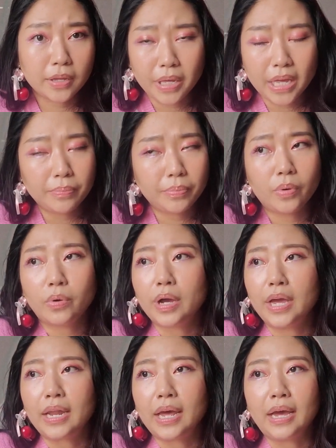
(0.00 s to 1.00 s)
people,
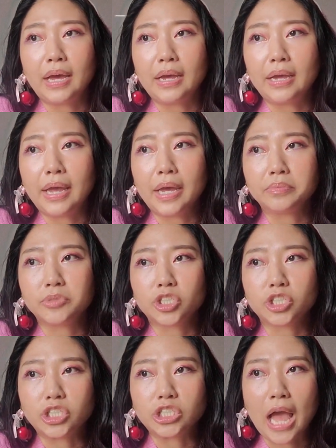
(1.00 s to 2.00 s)
and I am
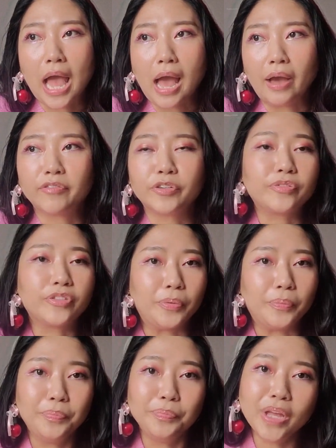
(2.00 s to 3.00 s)
just half of
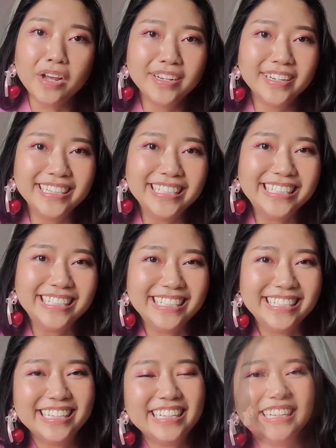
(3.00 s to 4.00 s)
them.
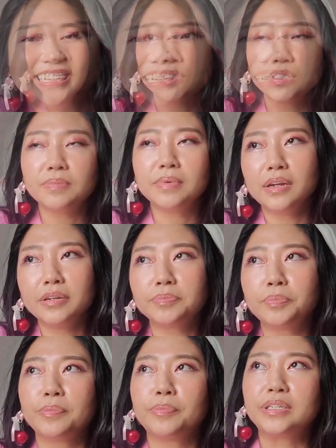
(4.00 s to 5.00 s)
Of course, I'm a little
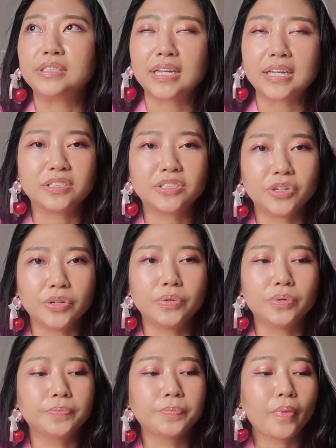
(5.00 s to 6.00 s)
spoiled princess
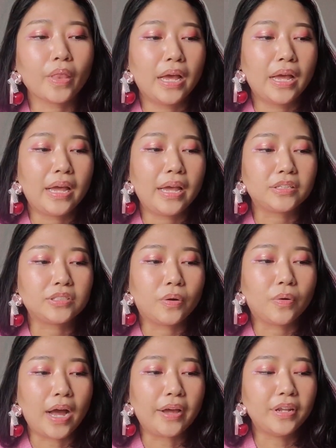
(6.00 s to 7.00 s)
too, and
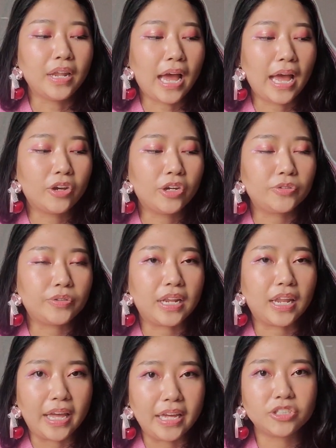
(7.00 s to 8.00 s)
so I feel like I could
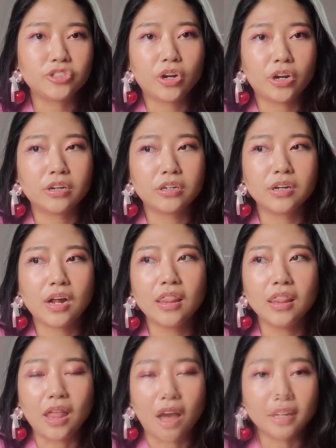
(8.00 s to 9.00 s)
relate to her a
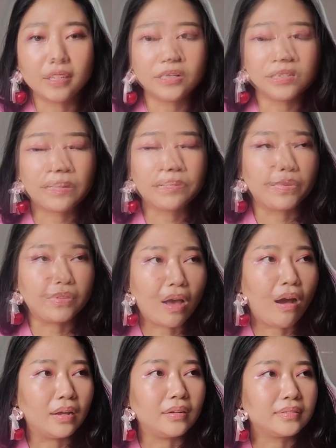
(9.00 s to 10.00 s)
lot. I'm
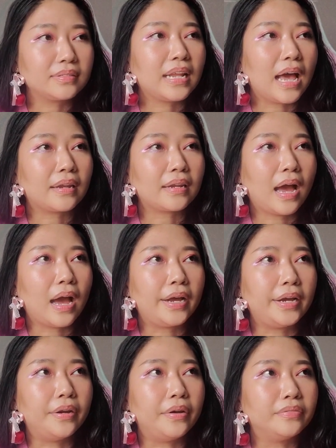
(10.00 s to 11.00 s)
not that
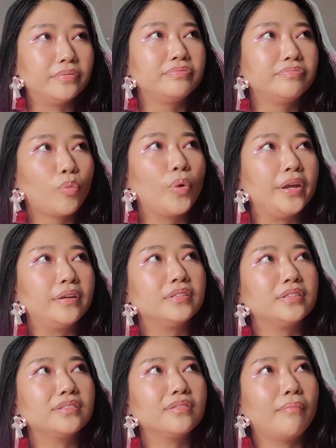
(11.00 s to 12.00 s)
kind of
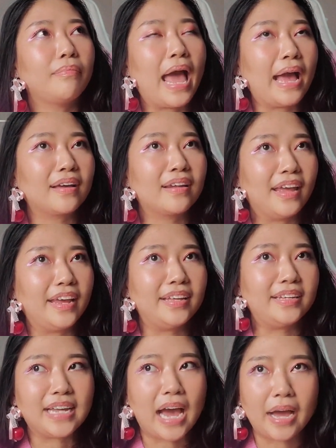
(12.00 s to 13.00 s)
weird Black
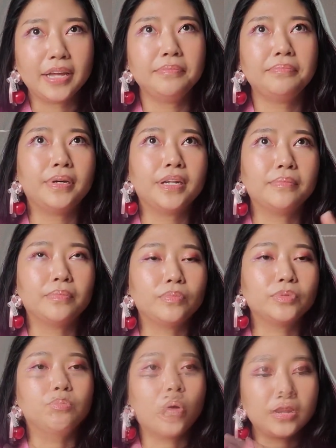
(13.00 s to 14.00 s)
Lady type, but I
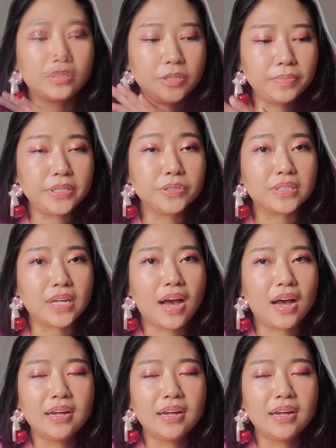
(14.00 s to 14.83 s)
was more like the Chibiusa